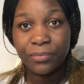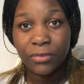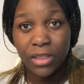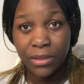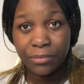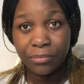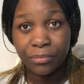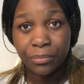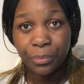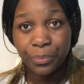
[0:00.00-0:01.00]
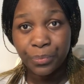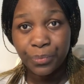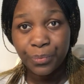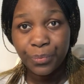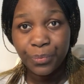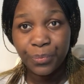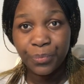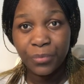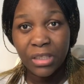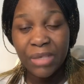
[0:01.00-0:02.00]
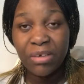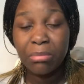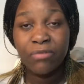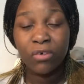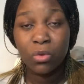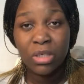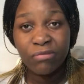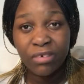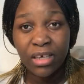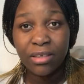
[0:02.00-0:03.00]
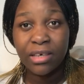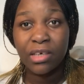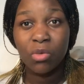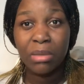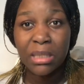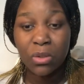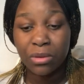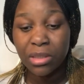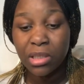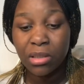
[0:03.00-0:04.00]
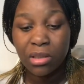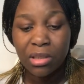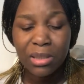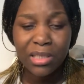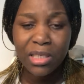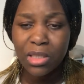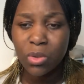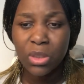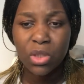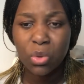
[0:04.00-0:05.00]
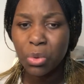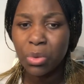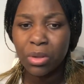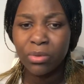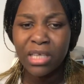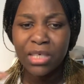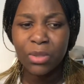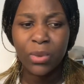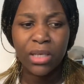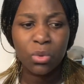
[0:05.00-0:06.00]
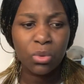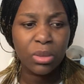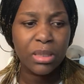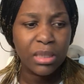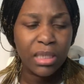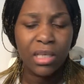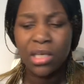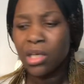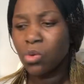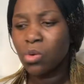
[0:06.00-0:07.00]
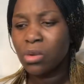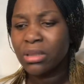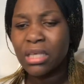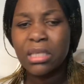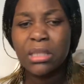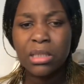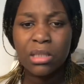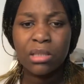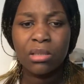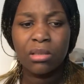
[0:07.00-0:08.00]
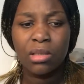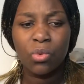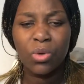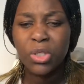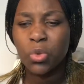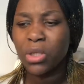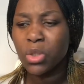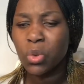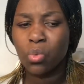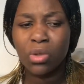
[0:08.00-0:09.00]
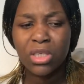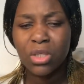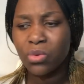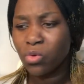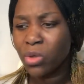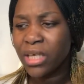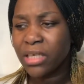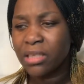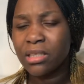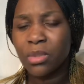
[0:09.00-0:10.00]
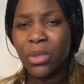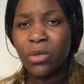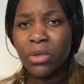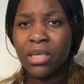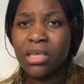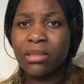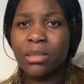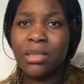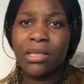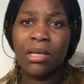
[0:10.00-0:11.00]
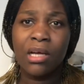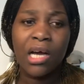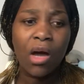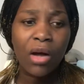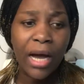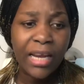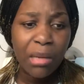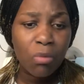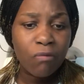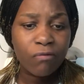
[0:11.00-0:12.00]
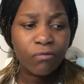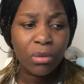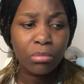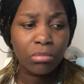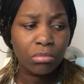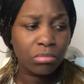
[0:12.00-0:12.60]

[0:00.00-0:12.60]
Yeah? Even before you leave Kenya, you must already start using Google. That is why Google is there. Google thinks, what do I do? What do I get? Why do I get this? How can I move from